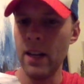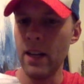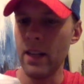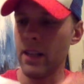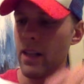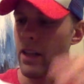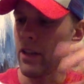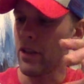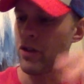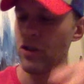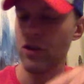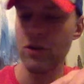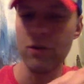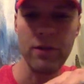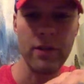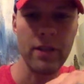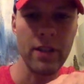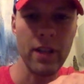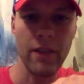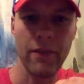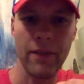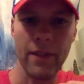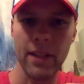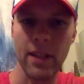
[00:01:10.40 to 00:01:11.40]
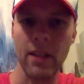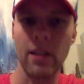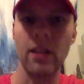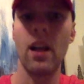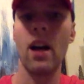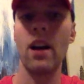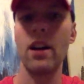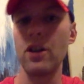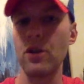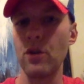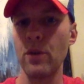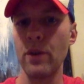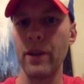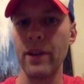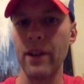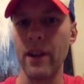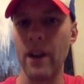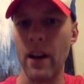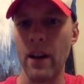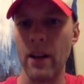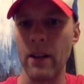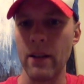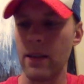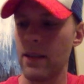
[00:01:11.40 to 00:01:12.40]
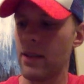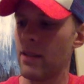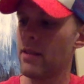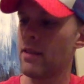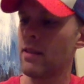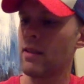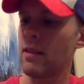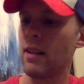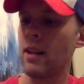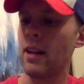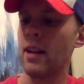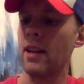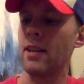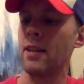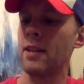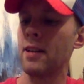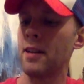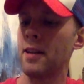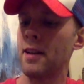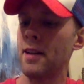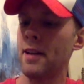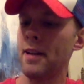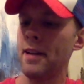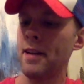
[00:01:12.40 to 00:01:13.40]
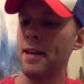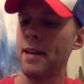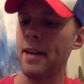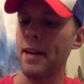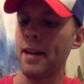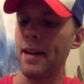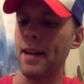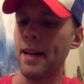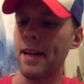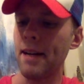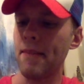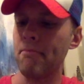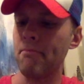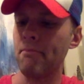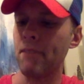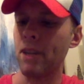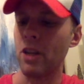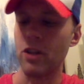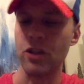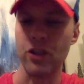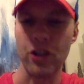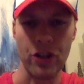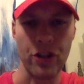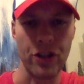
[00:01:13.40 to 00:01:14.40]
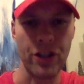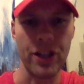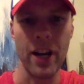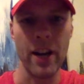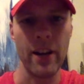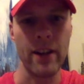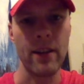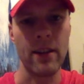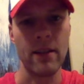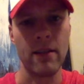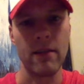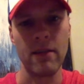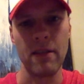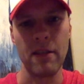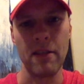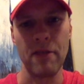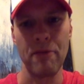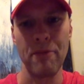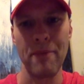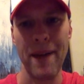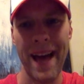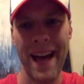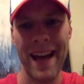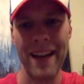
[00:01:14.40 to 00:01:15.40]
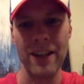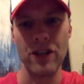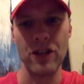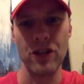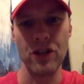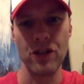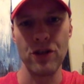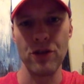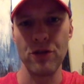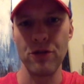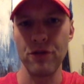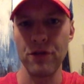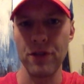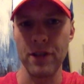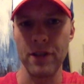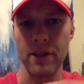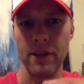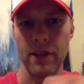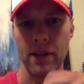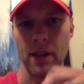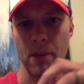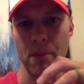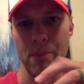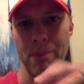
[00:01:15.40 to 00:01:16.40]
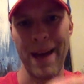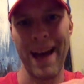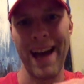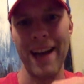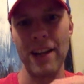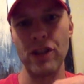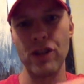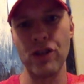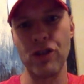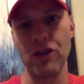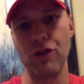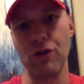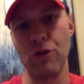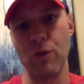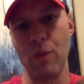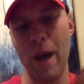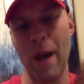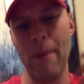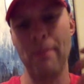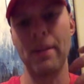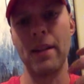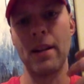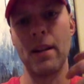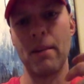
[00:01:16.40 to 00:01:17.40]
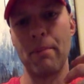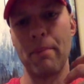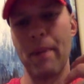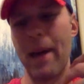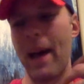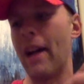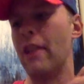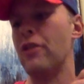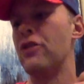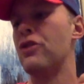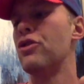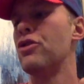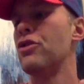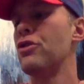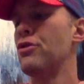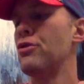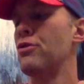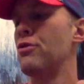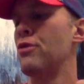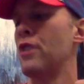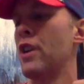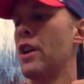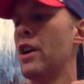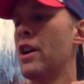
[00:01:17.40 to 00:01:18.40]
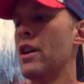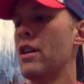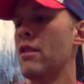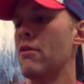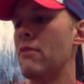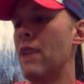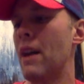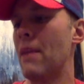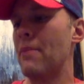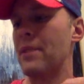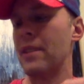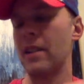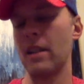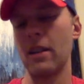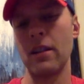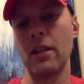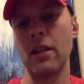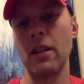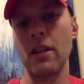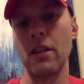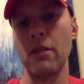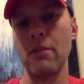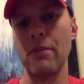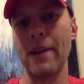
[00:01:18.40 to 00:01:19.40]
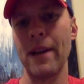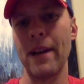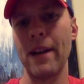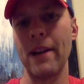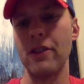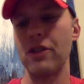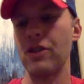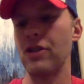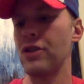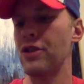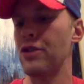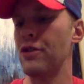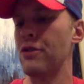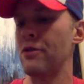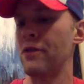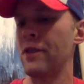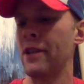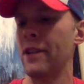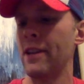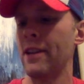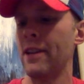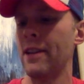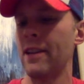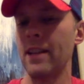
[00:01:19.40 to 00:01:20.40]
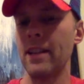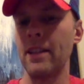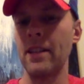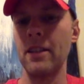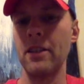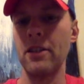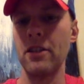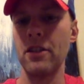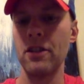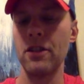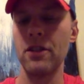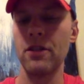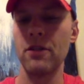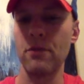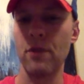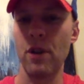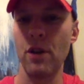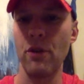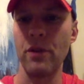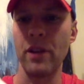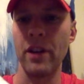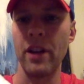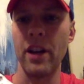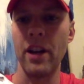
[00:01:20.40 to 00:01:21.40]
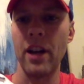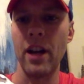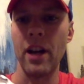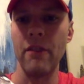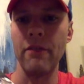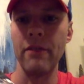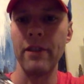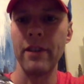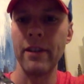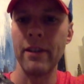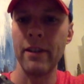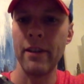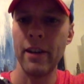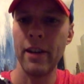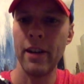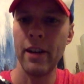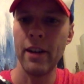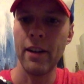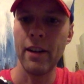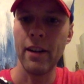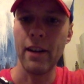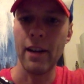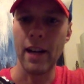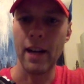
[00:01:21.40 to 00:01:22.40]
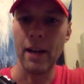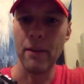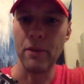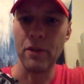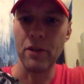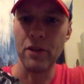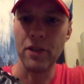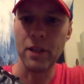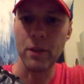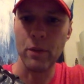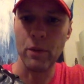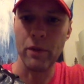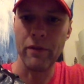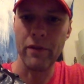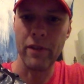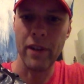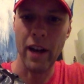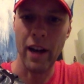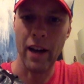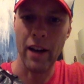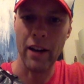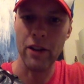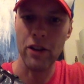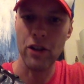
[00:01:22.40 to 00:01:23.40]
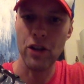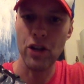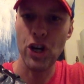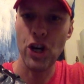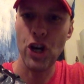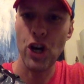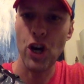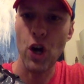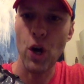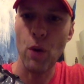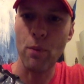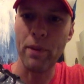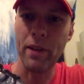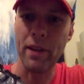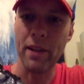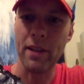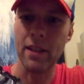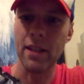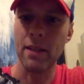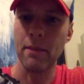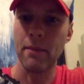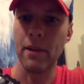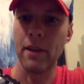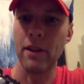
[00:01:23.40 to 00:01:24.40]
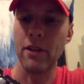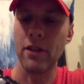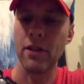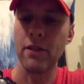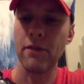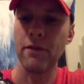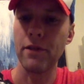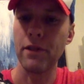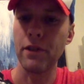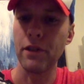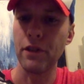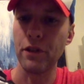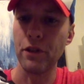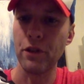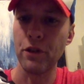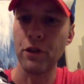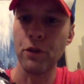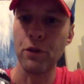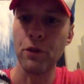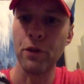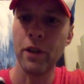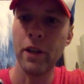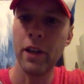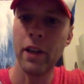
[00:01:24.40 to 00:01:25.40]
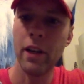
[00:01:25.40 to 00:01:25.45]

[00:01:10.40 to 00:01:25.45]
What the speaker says: Now the shoe itself has a lot going on. This is like a turducken of bad shoes. It's like a bad shoe wrapped in a bad shoe, wrapped in another bad shoe, and then just thrown in an oven. You see we've got copious amounts of glue.